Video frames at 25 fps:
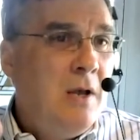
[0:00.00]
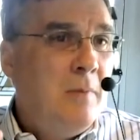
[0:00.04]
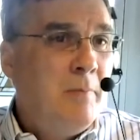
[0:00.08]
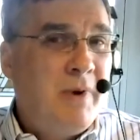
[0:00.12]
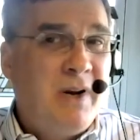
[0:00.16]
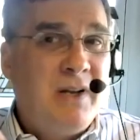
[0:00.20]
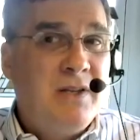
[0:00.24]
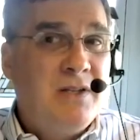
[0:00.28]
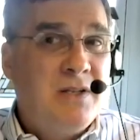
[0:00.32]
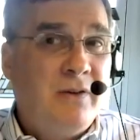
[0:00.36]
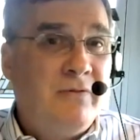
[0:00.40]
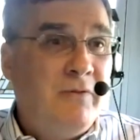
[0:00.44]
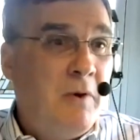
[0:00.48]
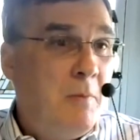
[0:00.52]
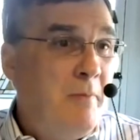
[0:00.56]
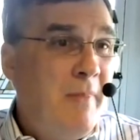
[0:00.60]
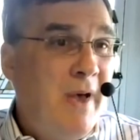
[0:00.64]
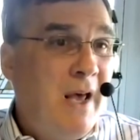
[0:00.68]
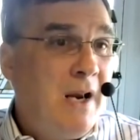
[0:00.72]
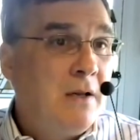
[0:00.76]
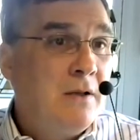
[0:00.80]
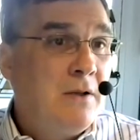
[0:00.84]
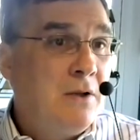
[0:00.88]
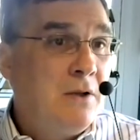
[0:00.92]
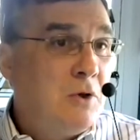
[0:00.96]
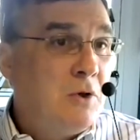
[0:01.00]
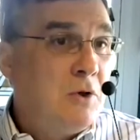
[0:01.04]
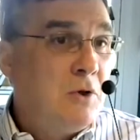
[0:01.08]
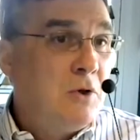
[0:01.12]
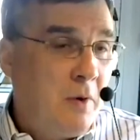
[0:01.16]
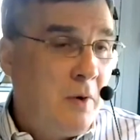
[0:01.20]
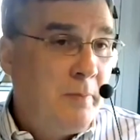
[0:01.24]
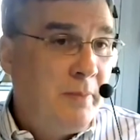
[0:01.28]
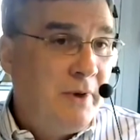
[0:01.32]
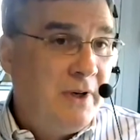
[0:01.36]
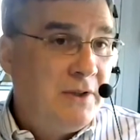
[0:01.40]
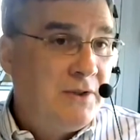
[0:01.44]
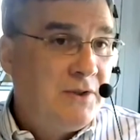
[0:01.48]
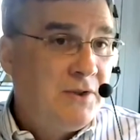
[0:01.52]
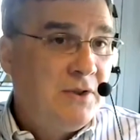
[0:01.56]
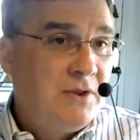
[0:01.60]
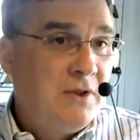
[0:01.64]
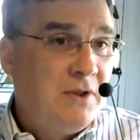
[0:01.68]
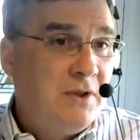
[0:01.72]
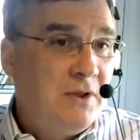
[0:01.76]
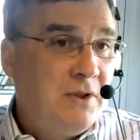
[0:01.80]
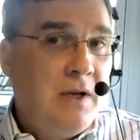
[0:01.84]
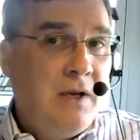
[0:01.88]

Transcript: but it's of a medical corpus.